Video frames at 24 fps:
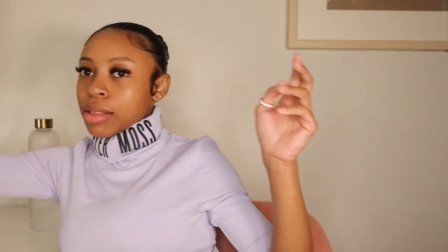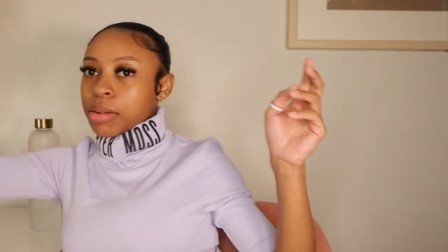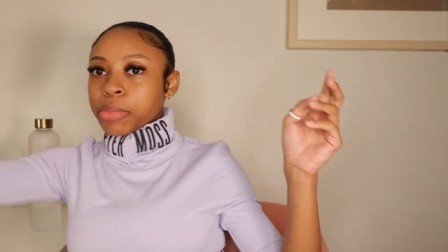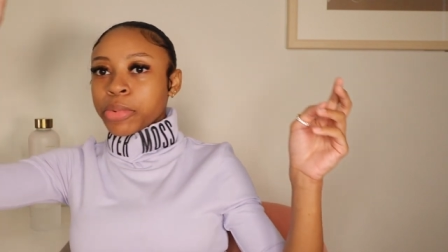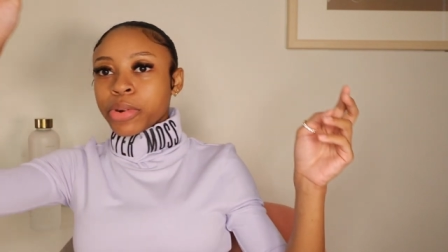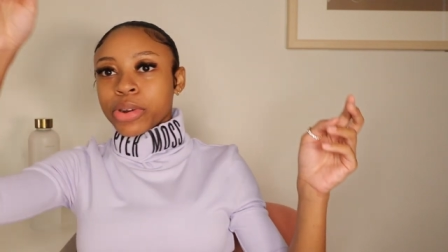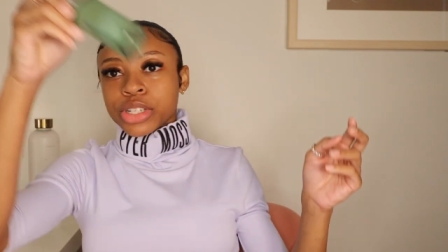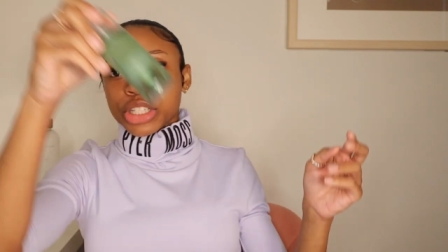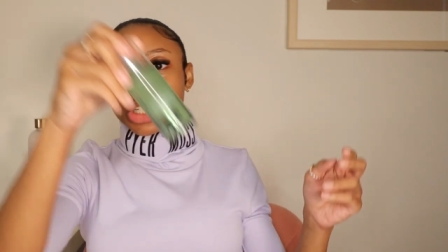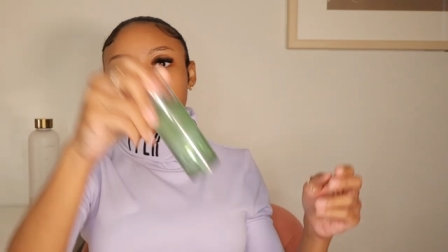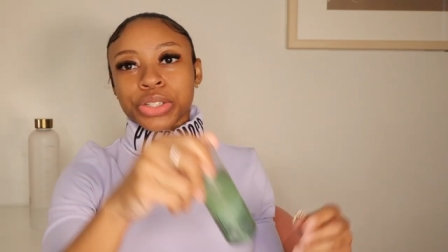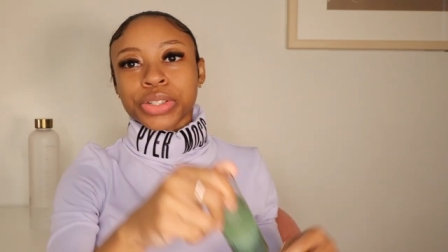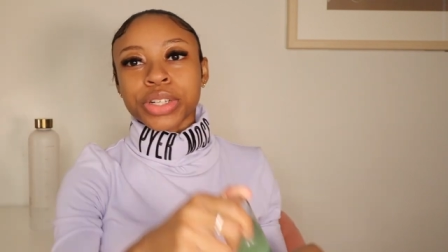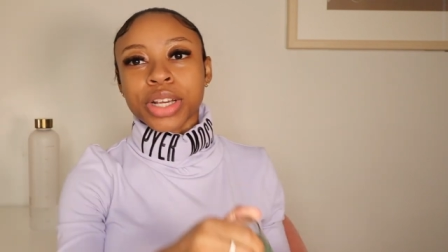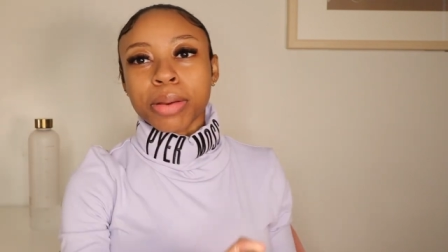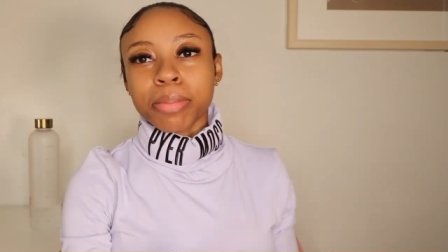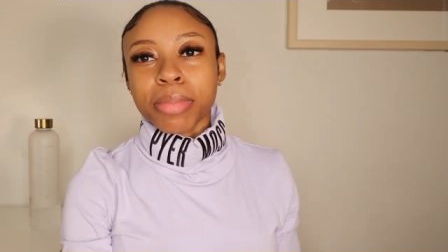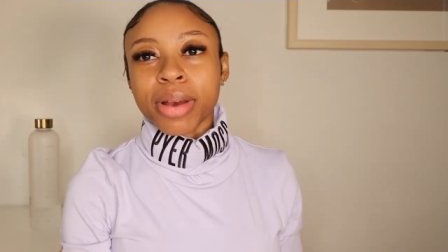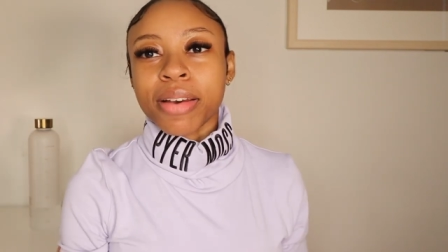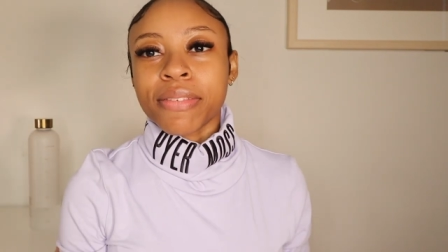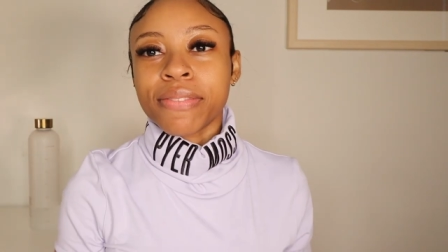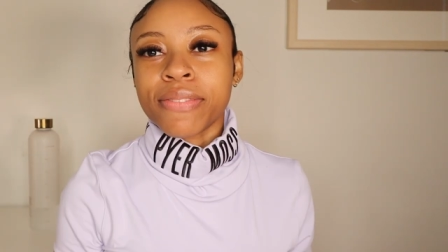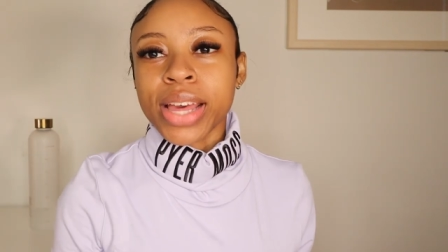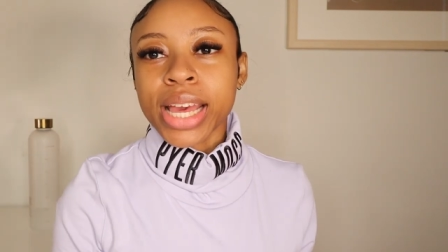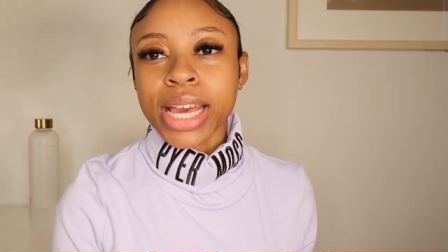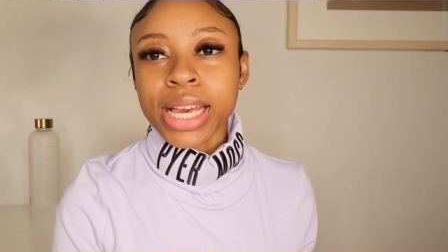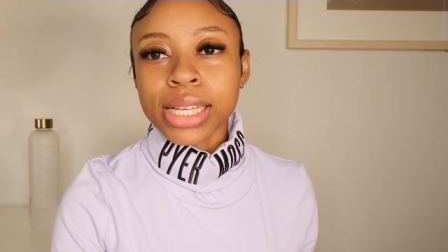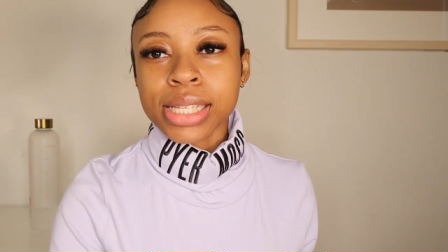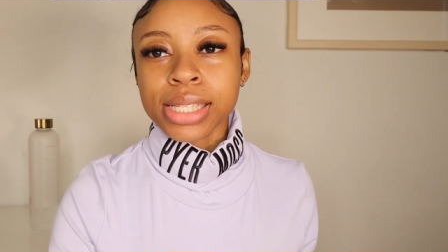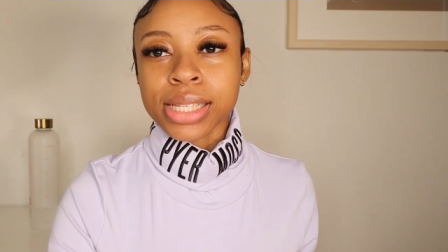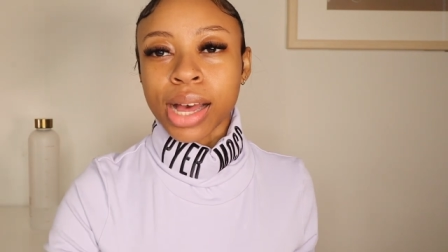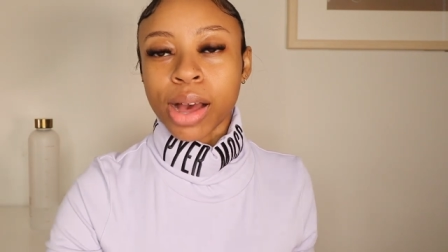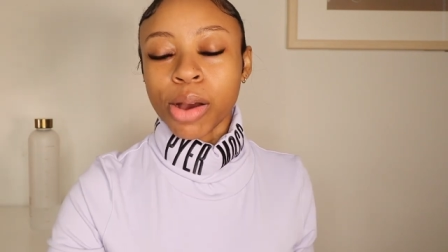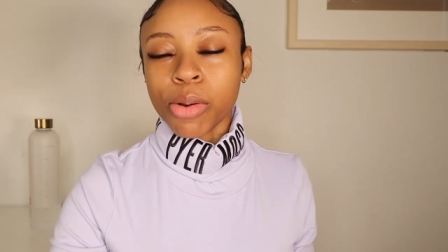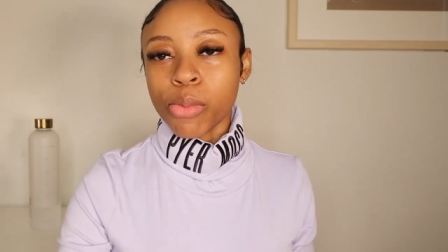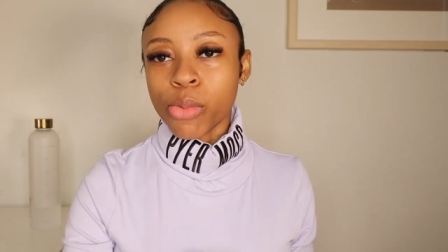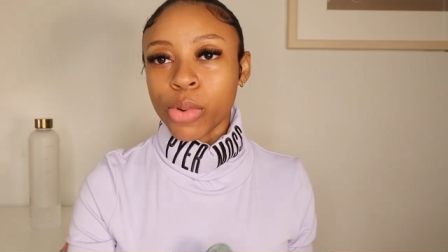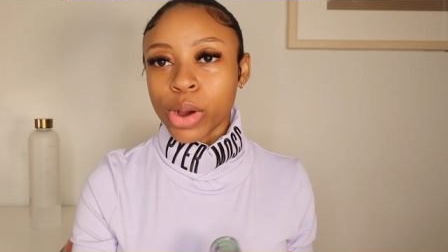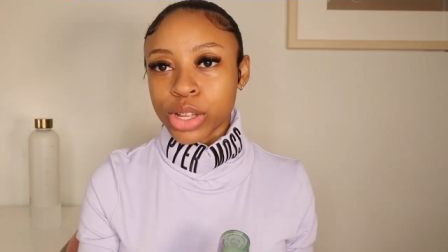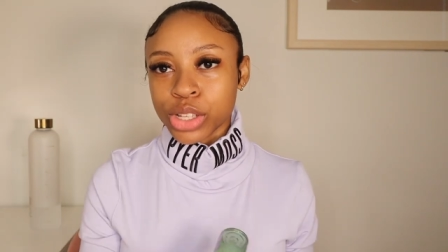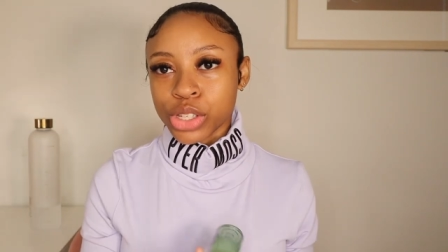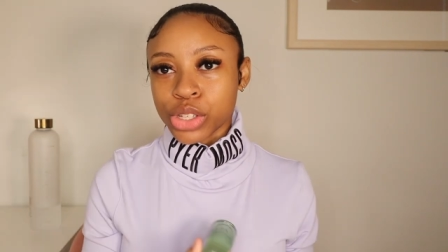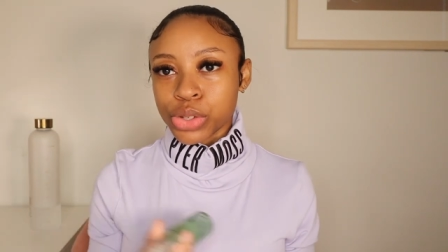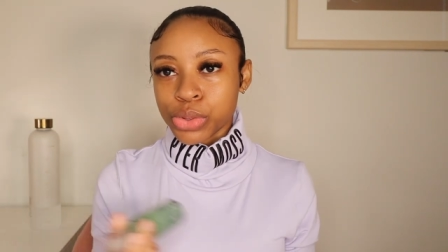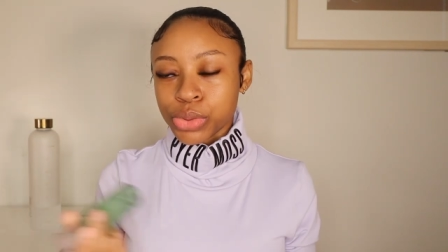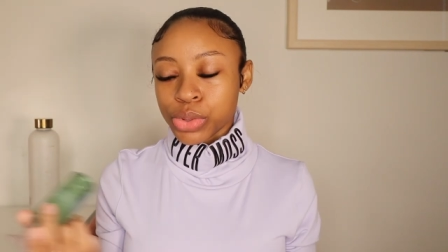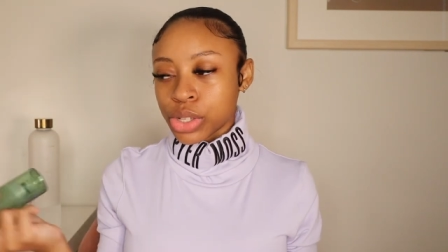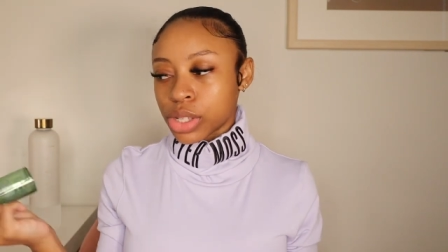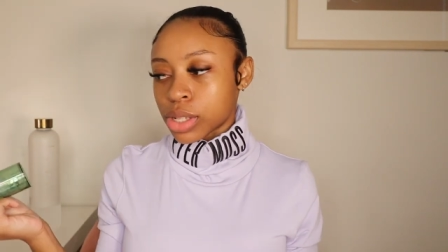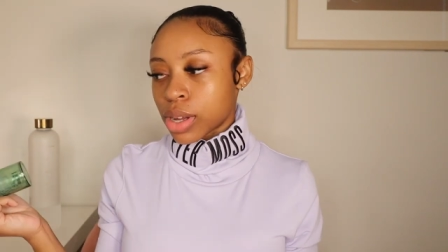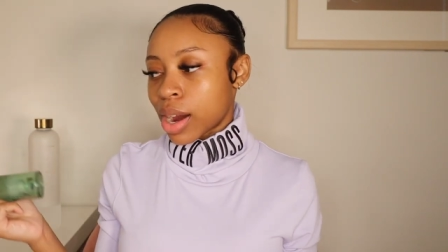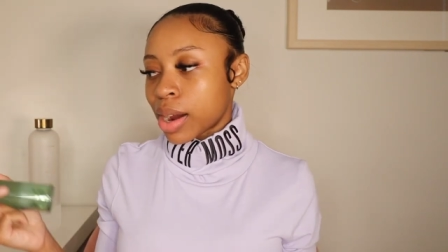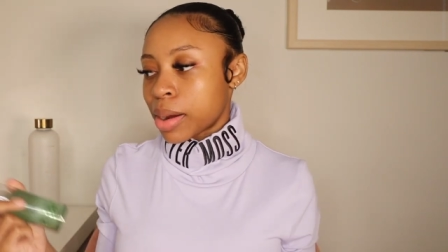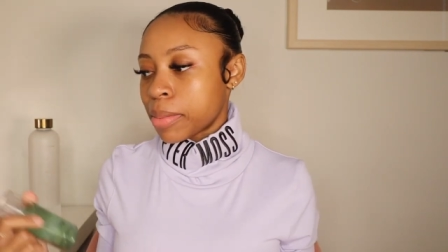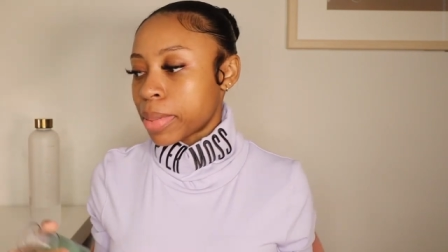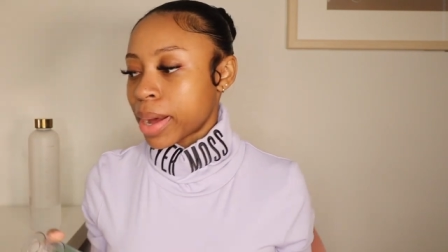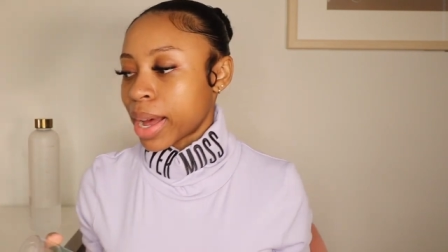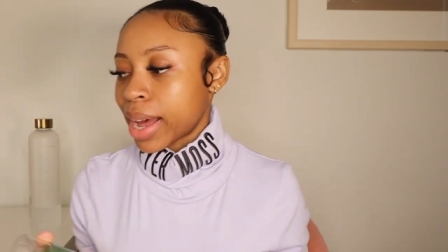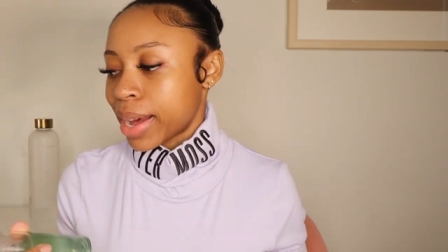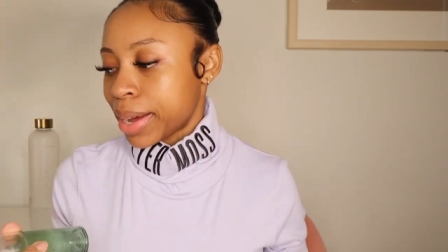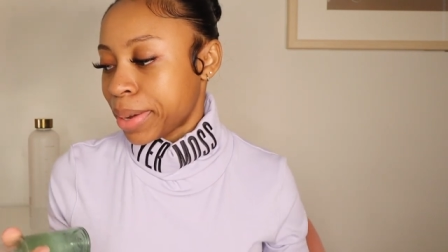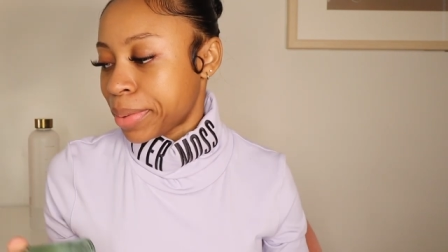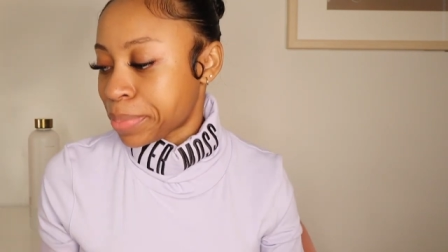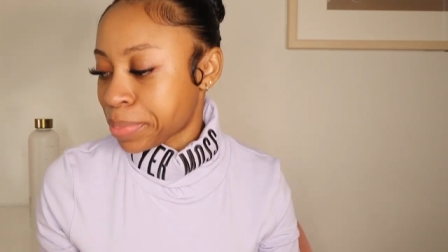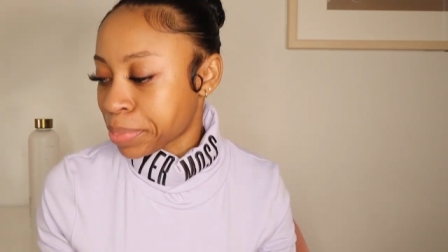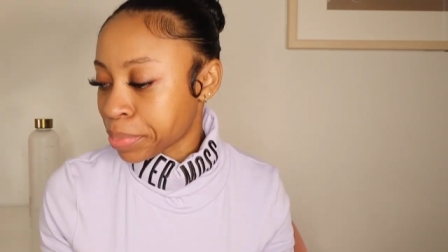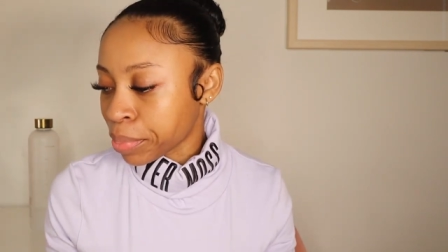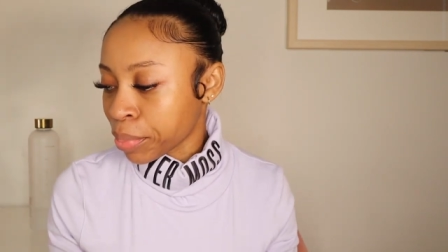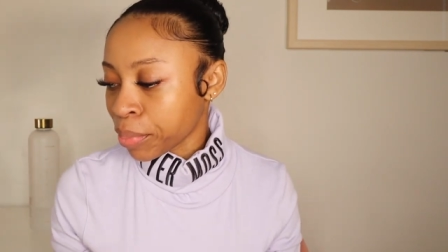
the moisture in my face, I want to start by